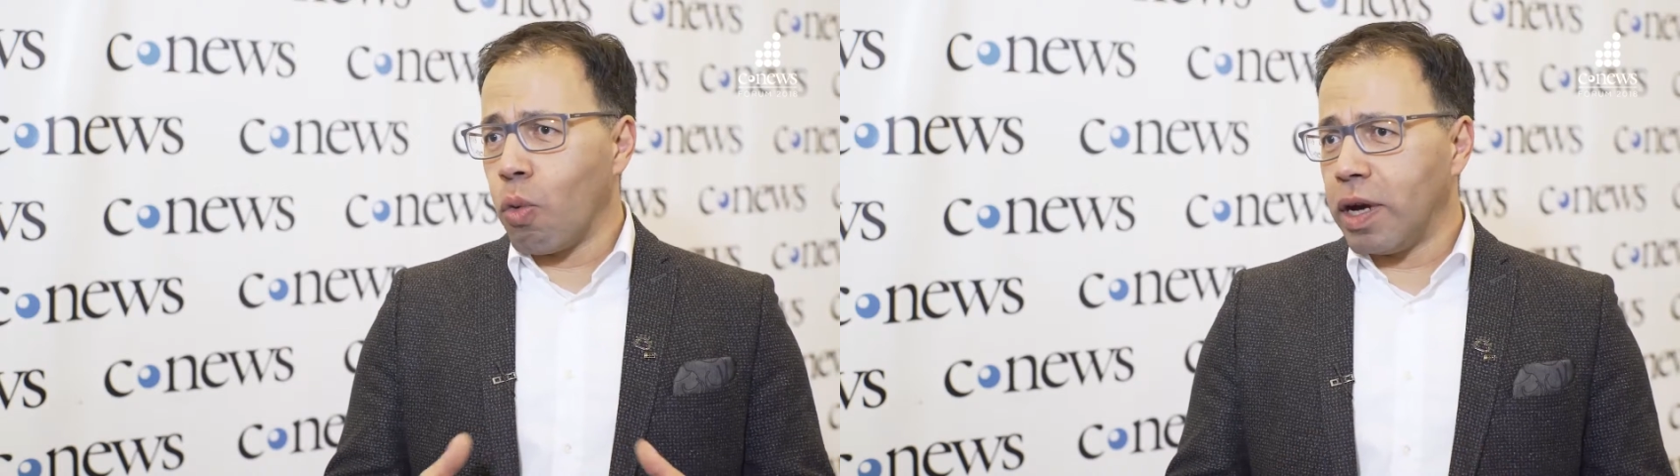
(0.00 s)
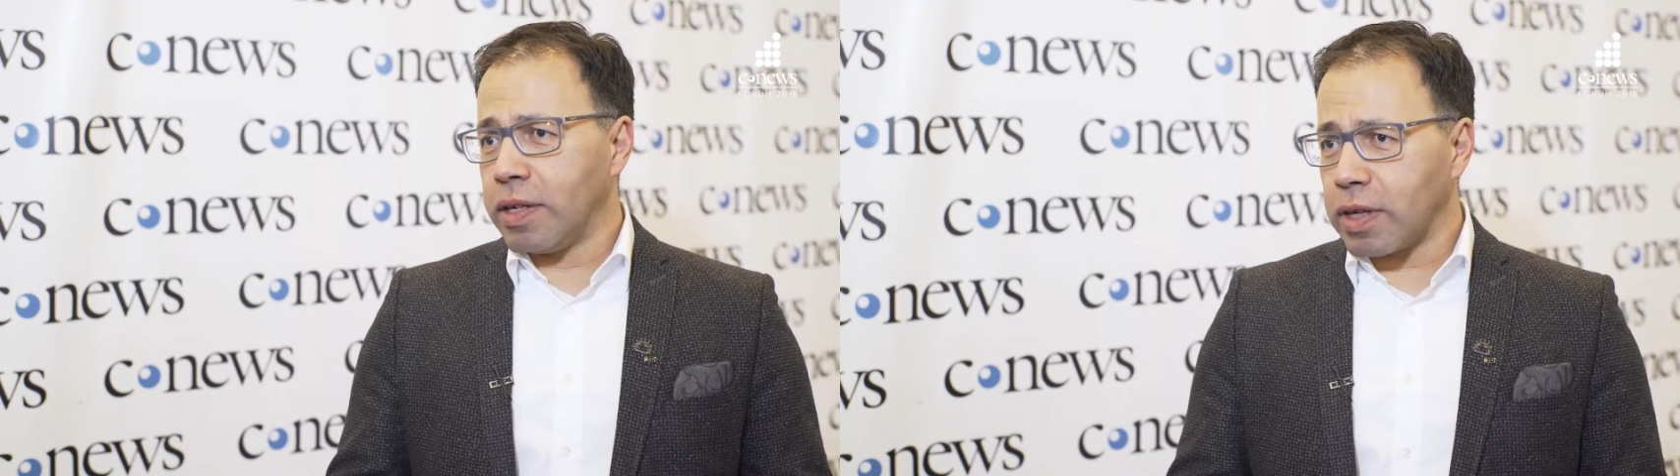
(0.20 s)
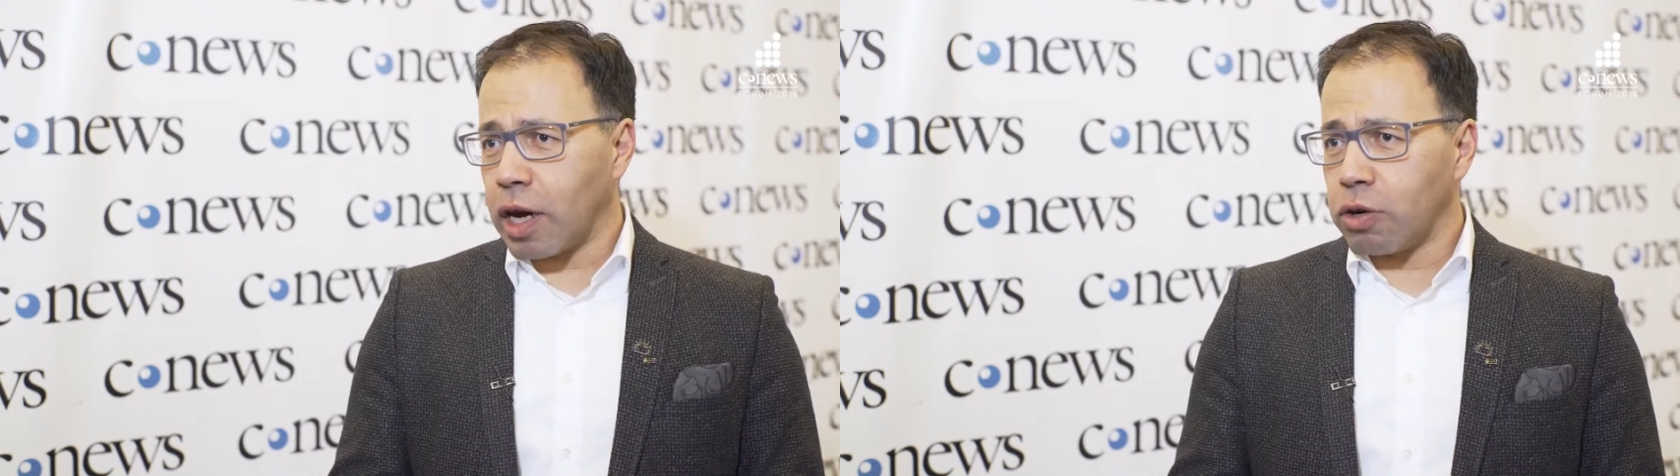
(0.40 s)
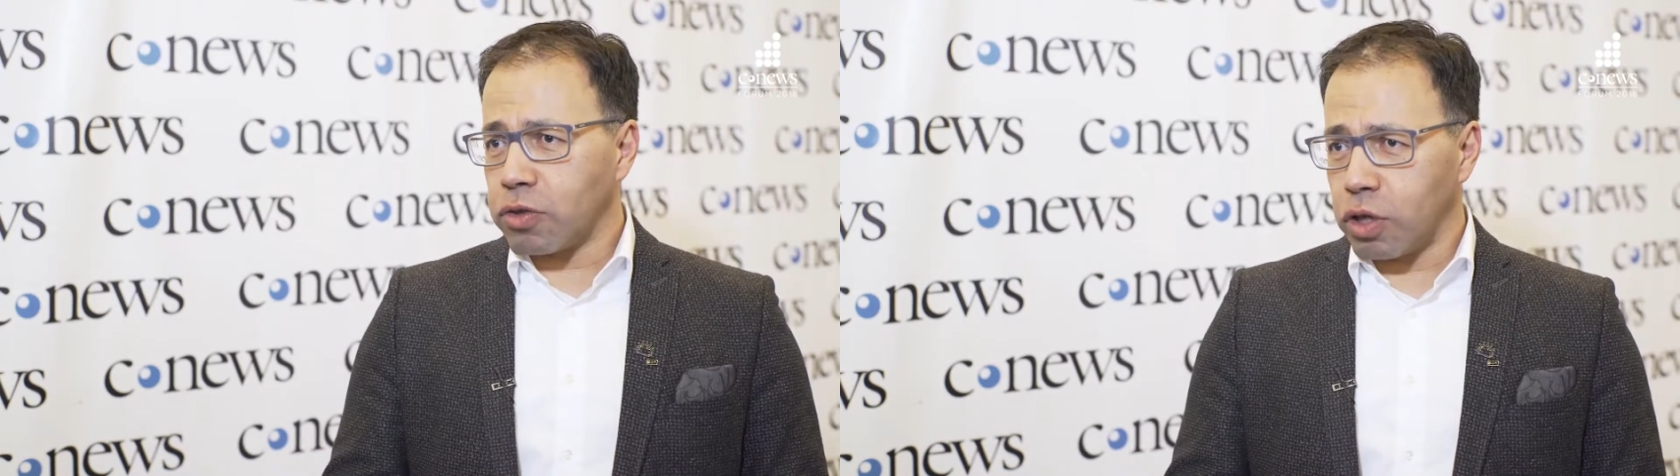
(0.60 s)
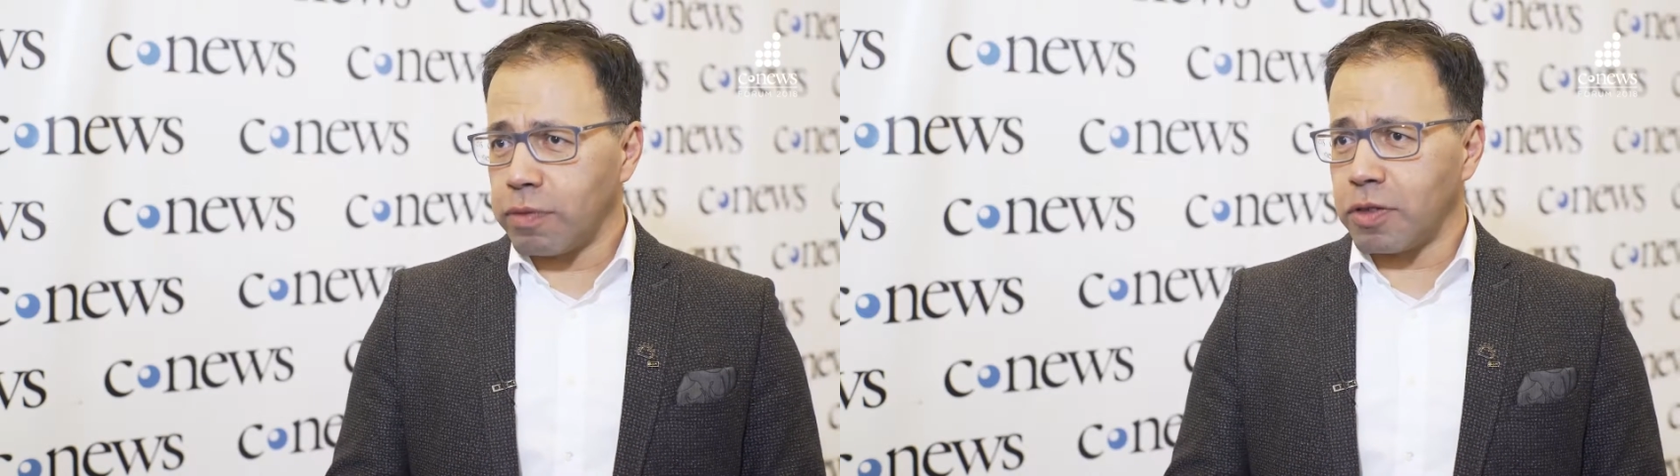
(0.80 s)
with our
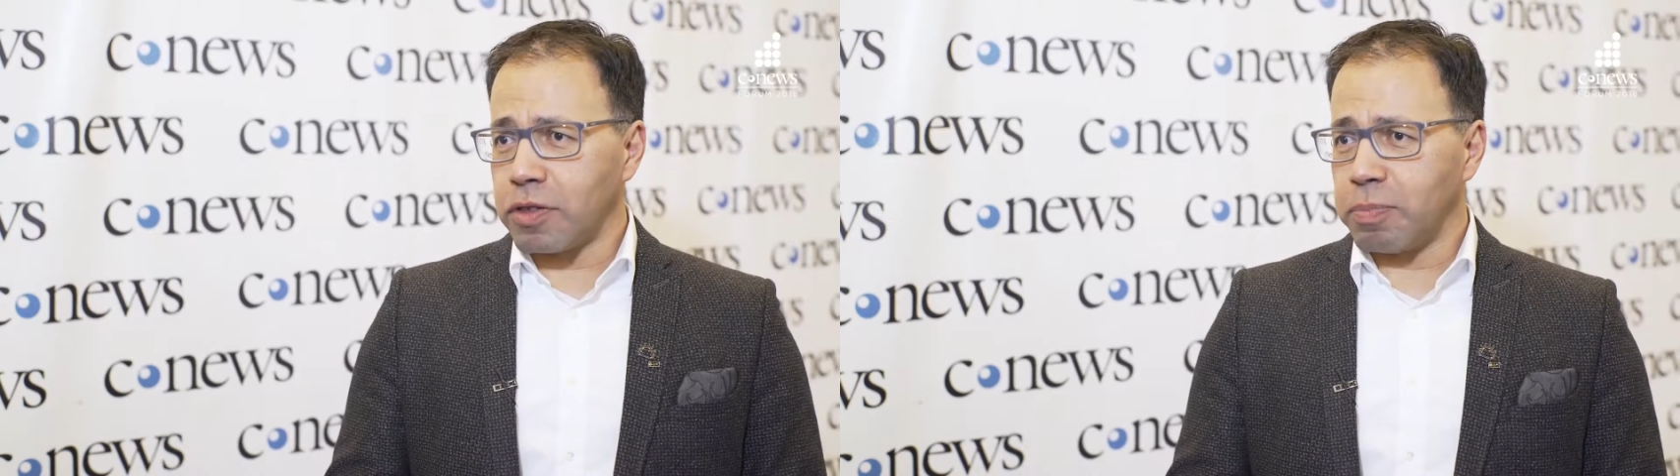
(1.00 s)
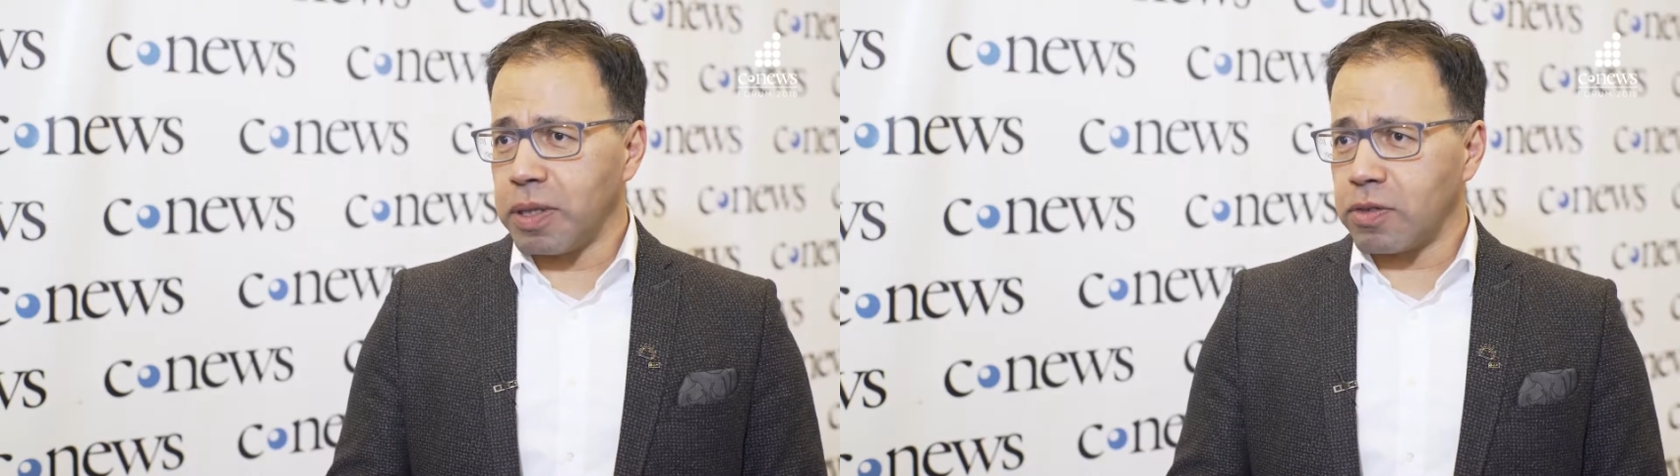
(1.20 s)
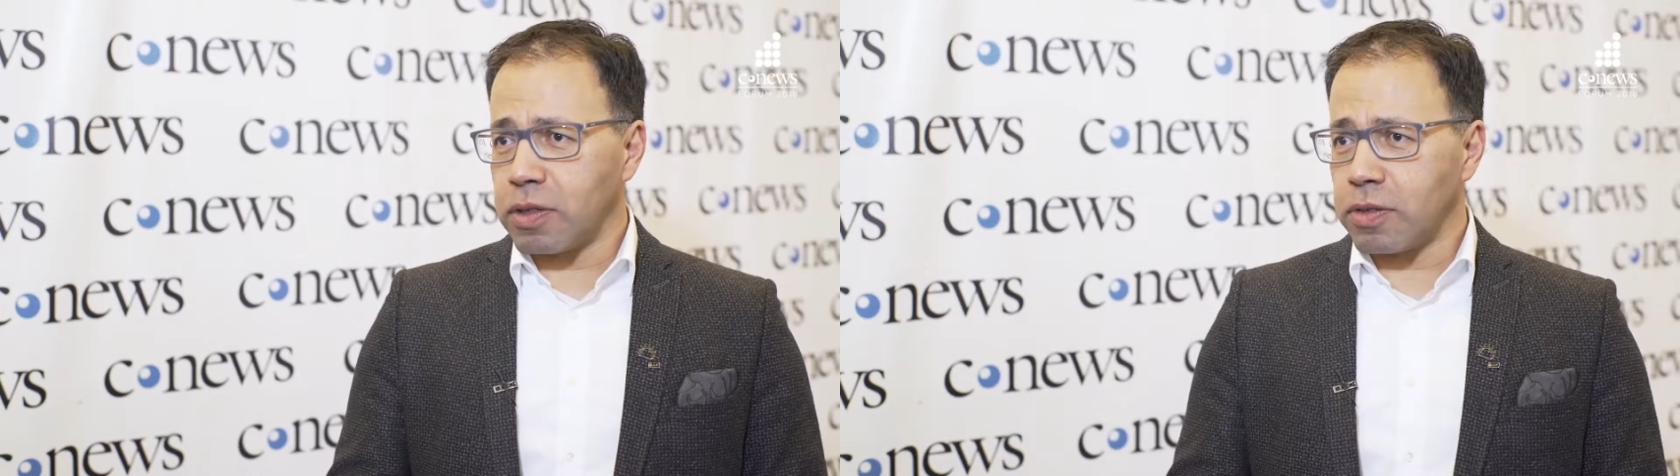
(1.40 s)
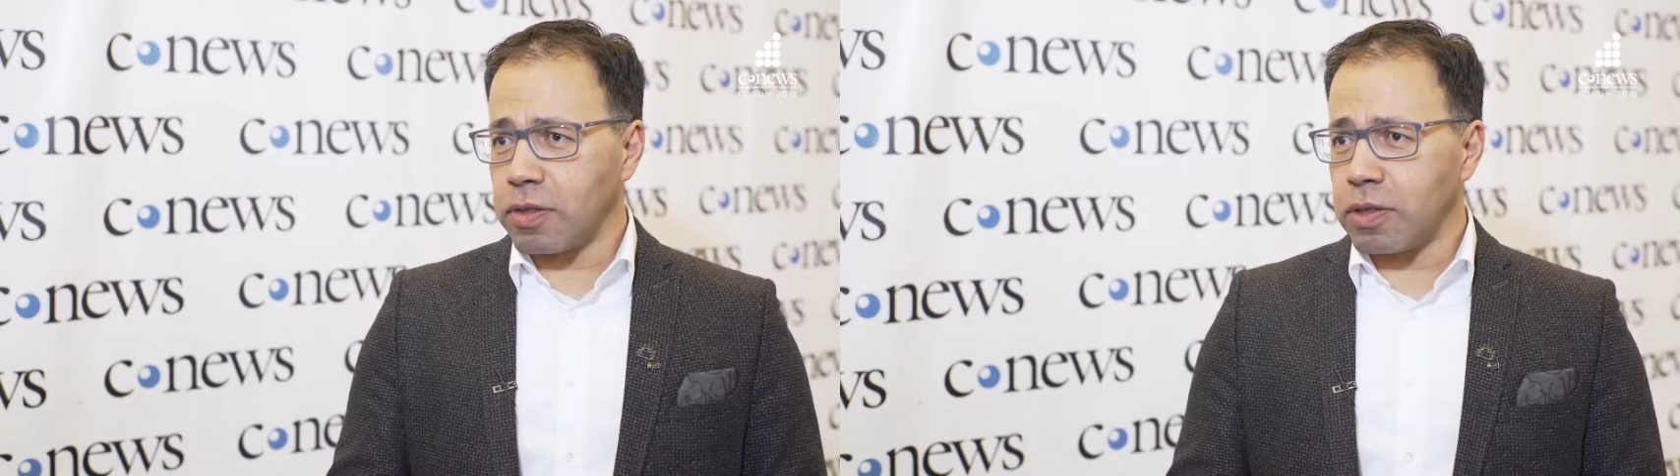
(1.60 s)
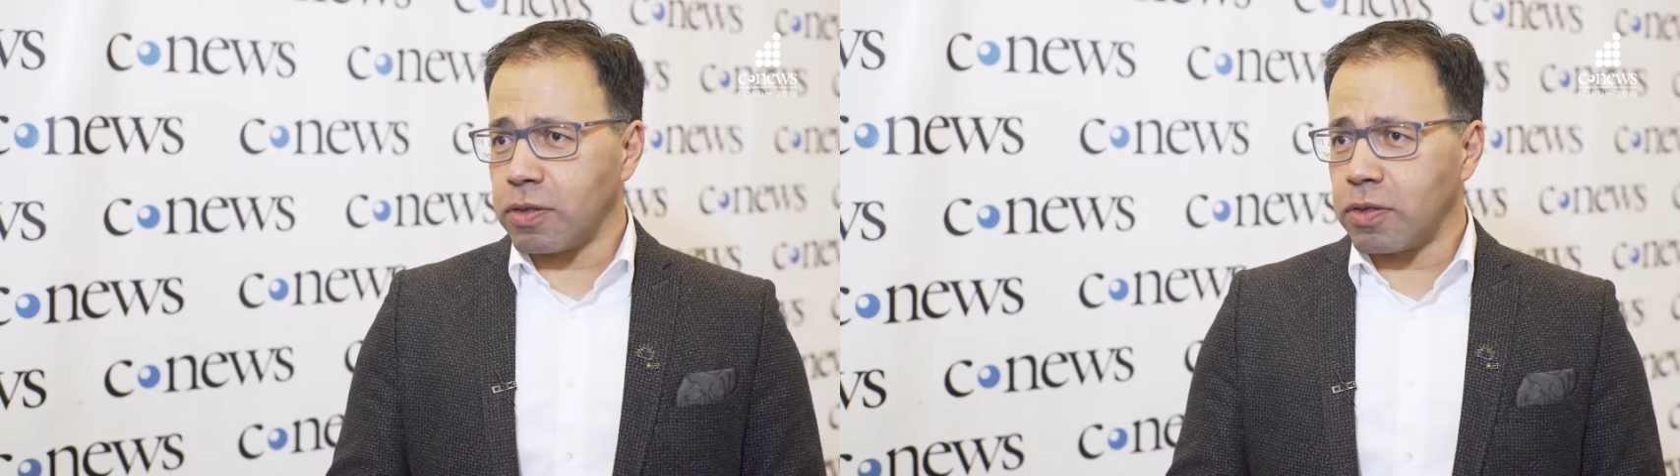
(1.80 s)
services
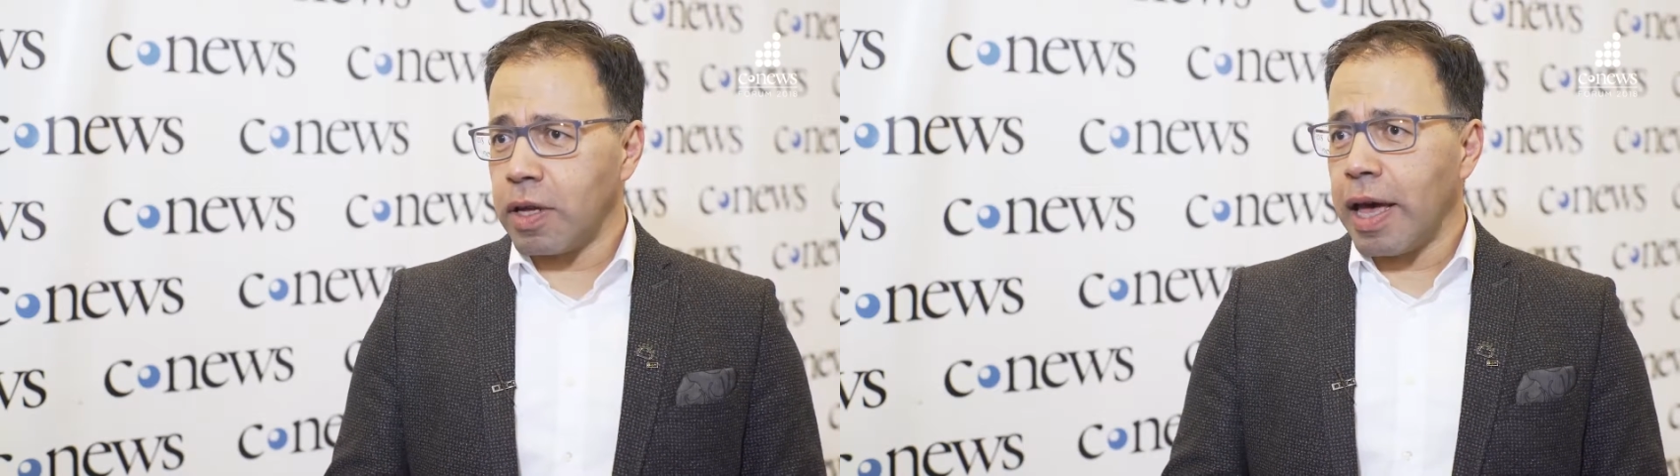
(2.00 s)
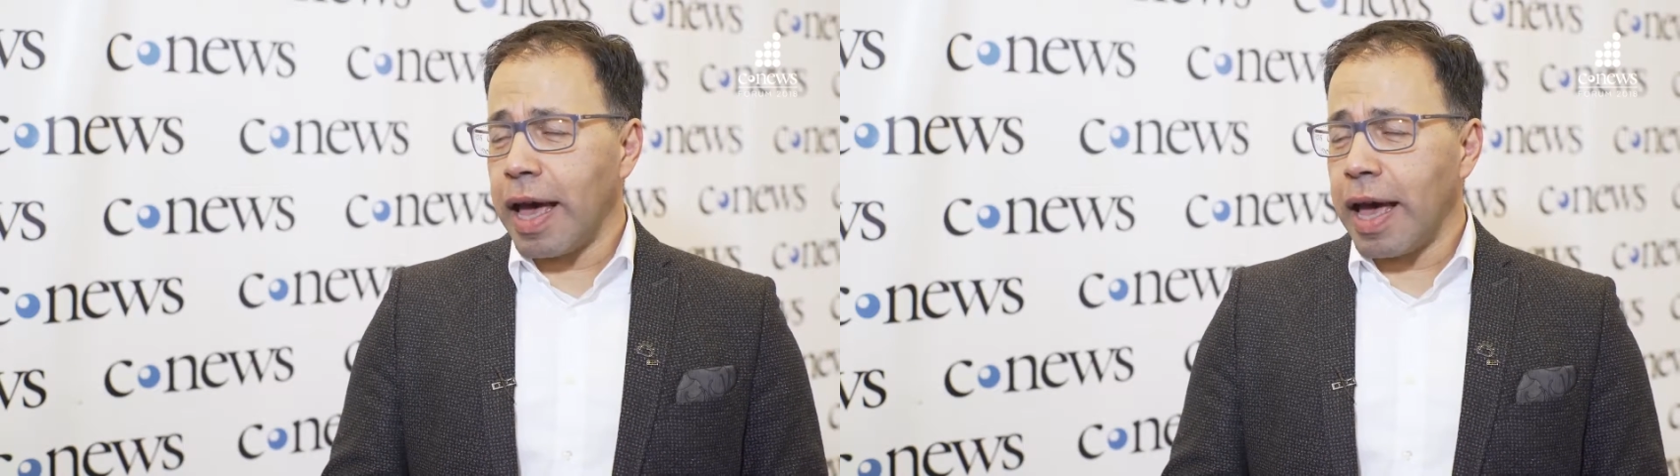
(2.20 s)
businesses,